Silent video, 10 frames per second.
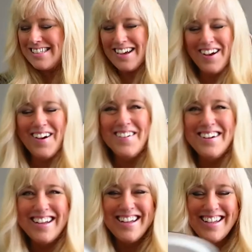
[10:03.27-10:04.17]
So,
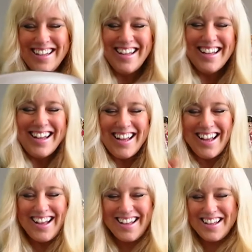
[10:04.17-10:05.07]

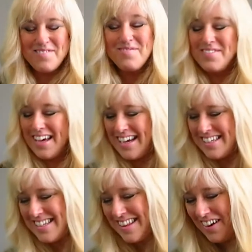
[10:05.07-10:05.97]
uh,
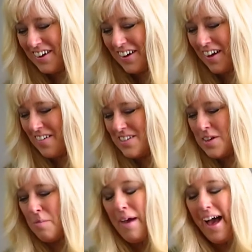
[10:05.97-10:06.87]
but there you go.
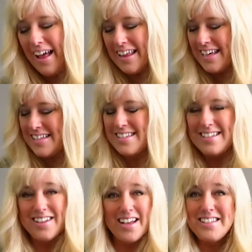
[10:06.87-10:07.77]
So palettes,
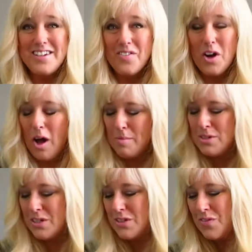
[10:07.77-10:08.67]
lots of different
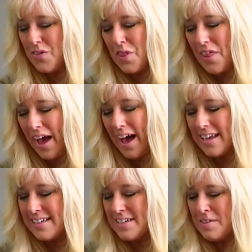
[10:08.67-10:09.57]
options for
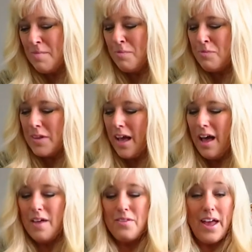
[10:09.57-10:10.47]
that.
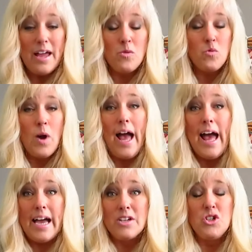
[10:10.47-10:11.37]
Uh, then
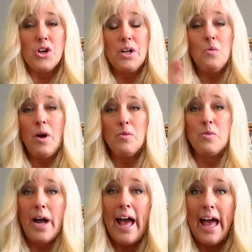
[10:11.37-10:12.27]
rags, you're going to want
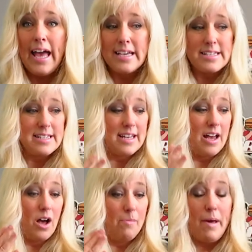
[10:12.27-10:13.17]
rags,
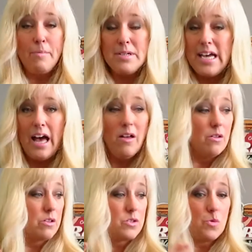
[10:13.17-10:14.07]
uh, paper
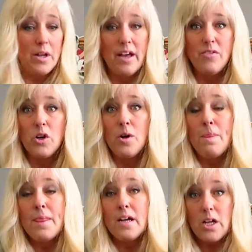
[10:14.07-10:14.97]
towels, whatever,
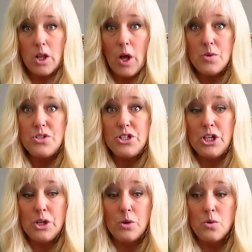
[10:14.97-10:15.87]
close to
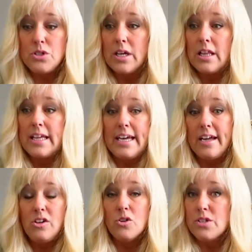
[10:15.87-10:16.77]
you to
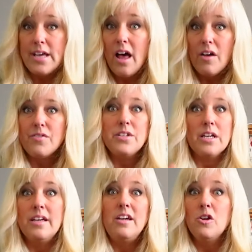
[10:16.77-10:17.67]
clean yourself, to
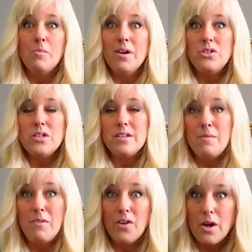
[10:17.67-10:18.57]
clean your brushes.
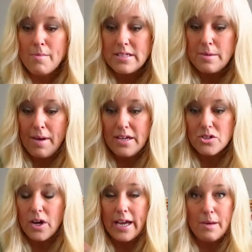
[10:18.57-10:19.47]
I'm a very messy
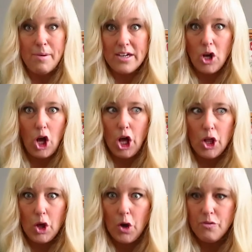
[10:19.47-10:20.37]
painter. I get paint
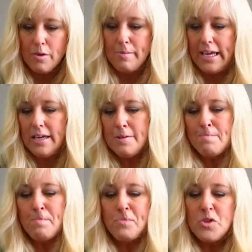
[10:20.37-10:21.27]
all over me.
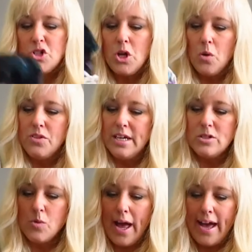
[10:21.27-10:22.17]
So
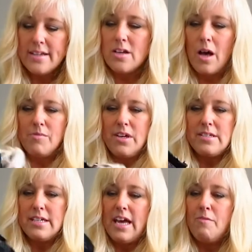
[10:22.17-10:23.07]
these rags
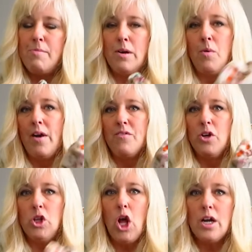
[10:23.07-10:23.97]
obviously have been around for
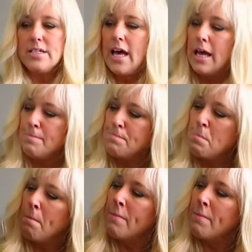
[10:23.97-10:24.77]
a long time.